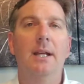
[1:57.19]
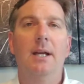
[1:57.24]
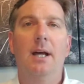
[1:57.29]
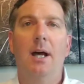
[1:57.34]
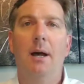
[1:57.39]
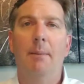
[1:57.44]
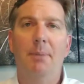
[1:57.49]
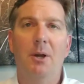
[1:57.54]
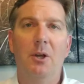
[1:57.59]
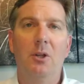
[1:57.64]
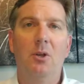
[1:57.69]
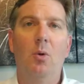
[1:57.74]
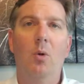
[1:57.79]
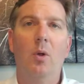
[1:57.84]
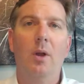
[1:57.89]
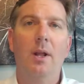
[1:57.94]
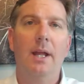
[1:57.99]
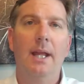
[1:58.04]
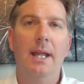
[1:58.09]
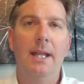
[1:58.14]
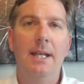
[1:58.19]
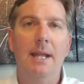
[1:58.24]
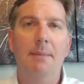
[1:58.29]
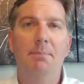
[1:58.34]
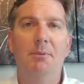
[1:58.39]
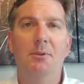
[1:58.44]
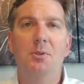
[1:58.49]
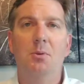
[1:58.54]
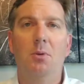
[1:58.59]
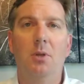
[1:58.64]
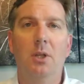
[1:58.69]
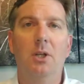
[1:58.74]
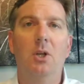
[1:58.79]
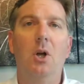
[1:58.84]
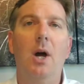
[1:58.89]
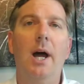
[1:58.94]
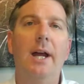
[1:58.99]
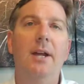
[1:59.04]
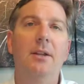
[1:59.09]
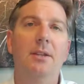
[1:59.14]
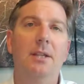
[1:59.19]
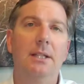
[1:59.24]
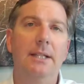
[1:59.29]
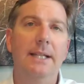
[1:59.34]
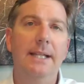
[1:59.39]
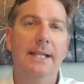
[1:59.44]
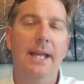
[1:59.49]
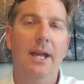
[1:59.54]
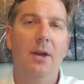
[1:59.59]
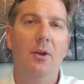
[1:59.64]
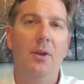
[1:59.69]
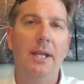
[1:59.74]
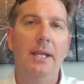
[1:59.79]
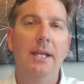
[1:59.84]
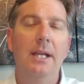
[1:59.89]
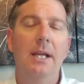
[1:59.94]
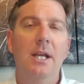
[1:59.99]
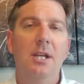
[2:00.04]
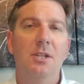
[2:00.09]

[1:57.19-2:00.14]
Punta Gorda and Naples were a little higher than Lee County.